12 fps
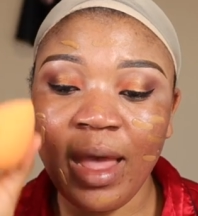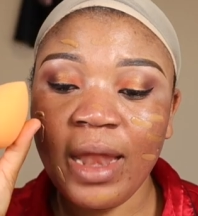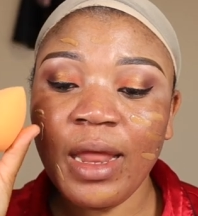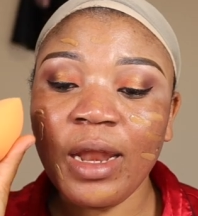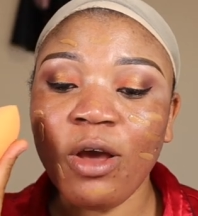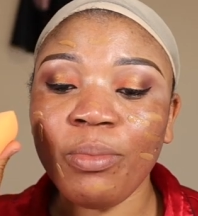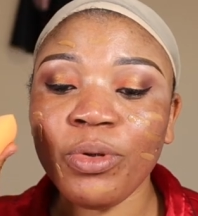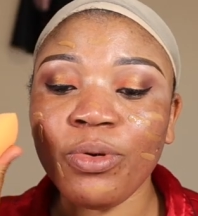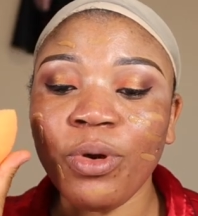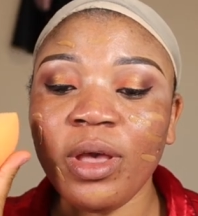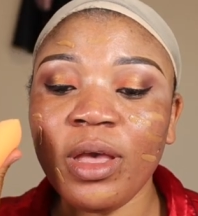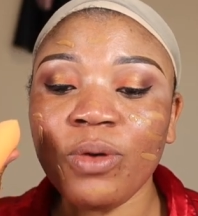And then I'll be
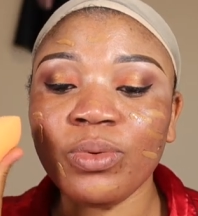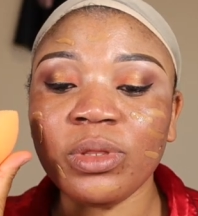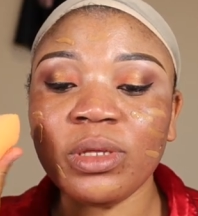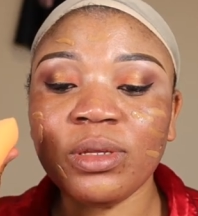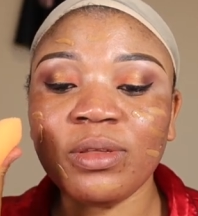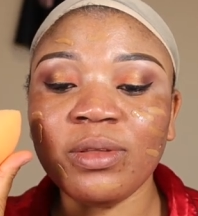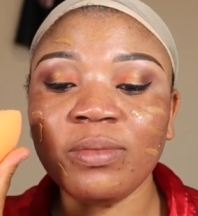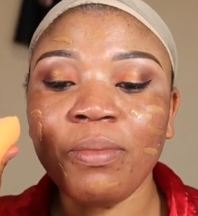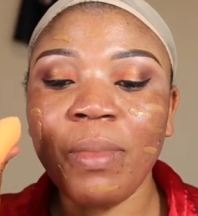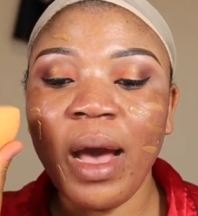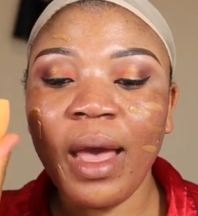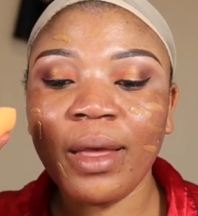going in with this
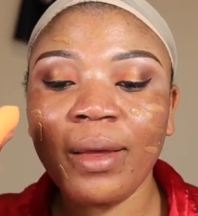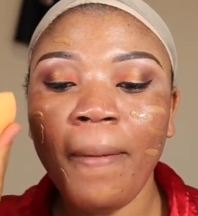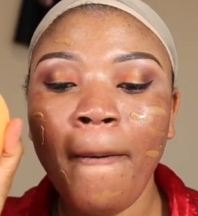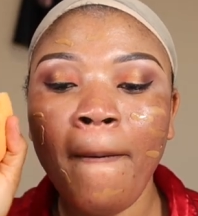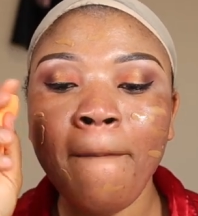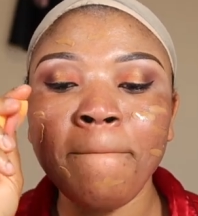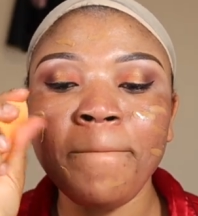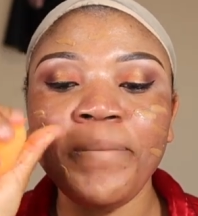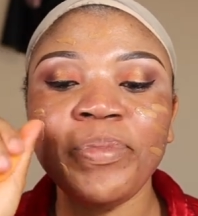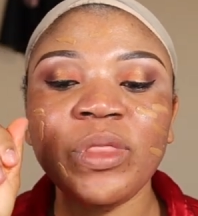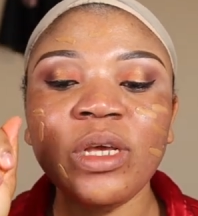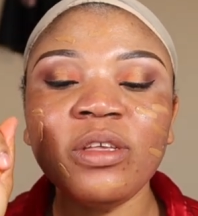
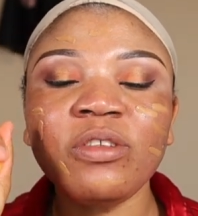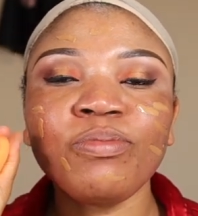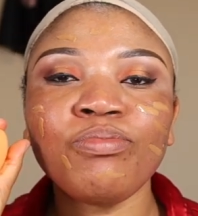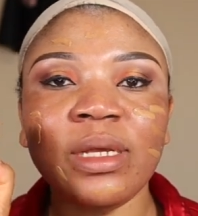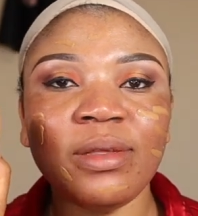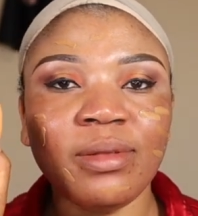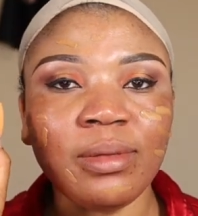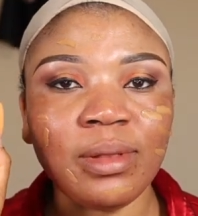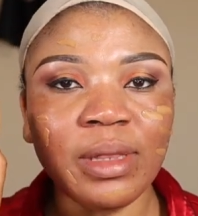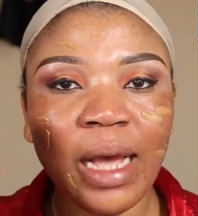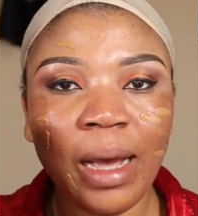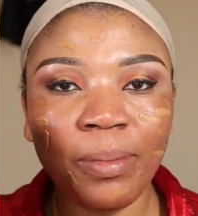this is
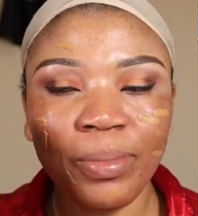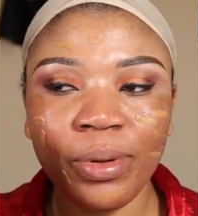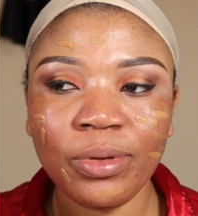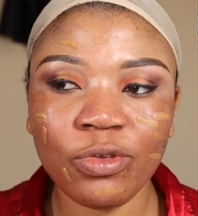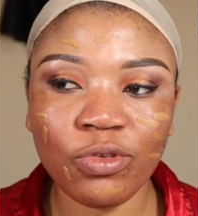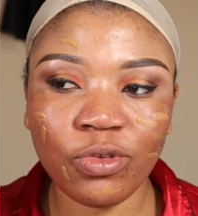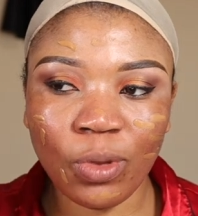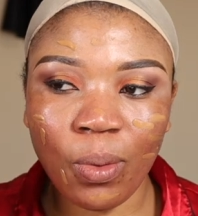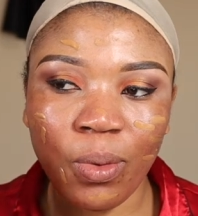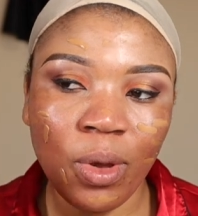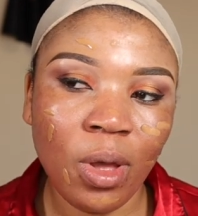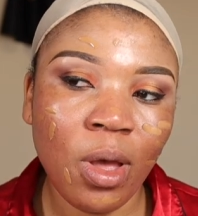damp,
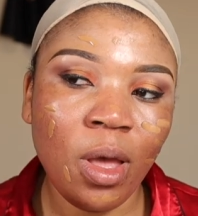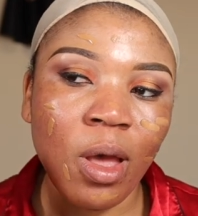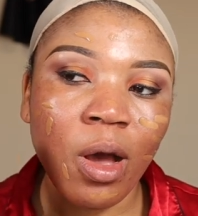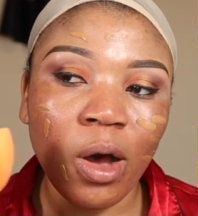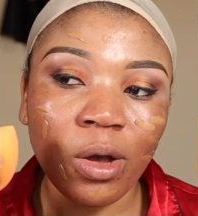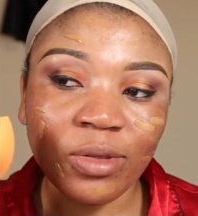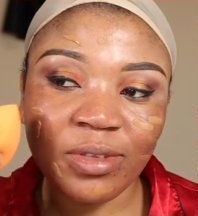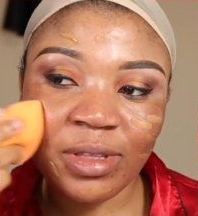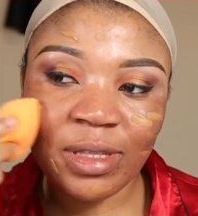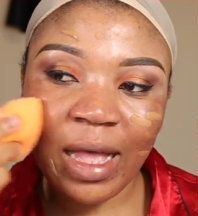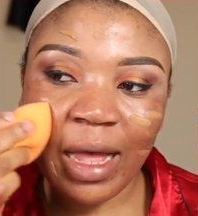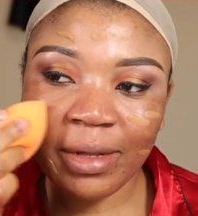so I'll
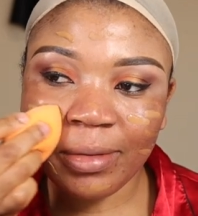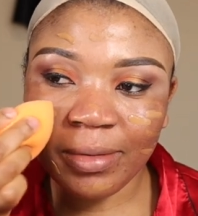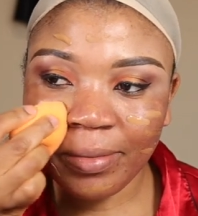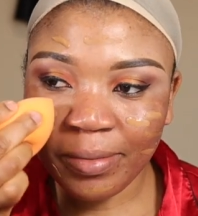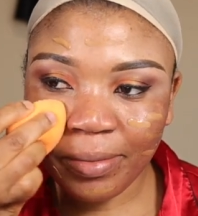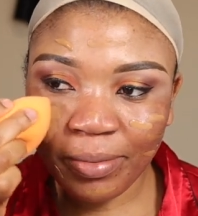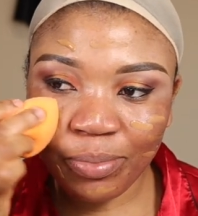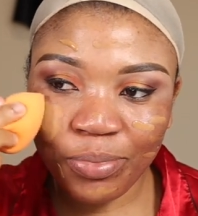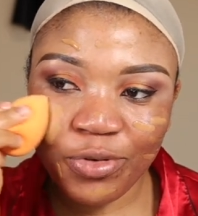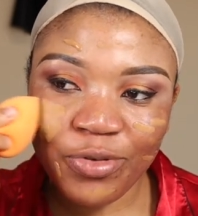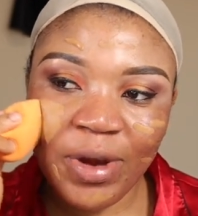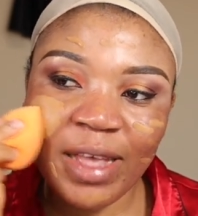start
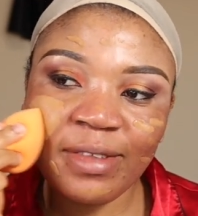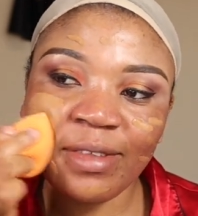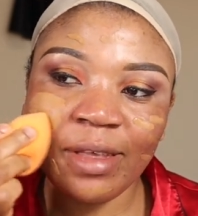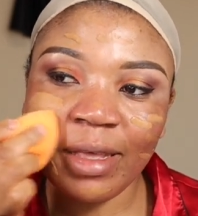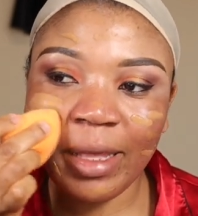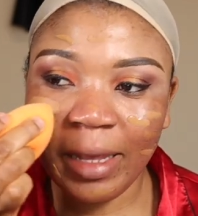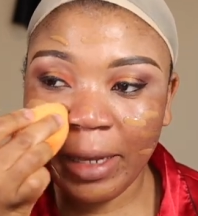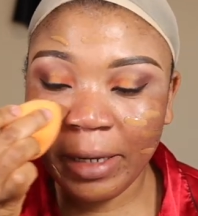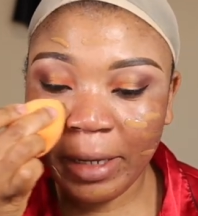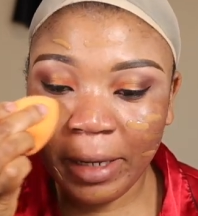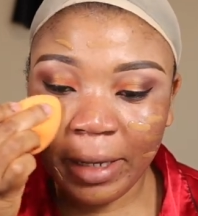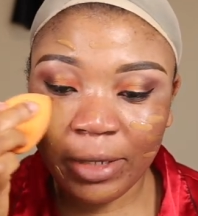pressing
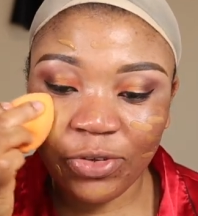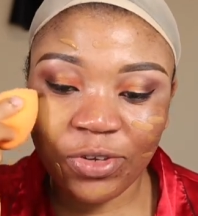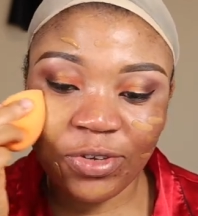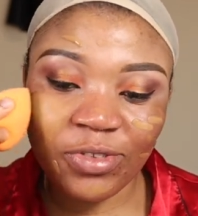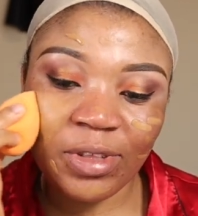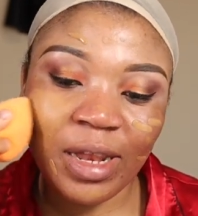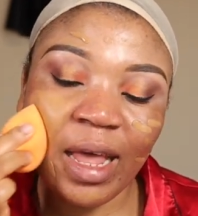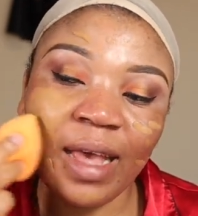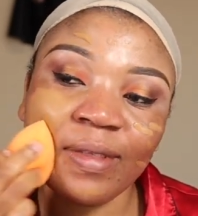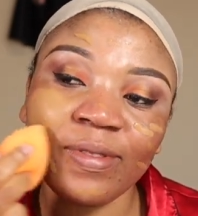it in just like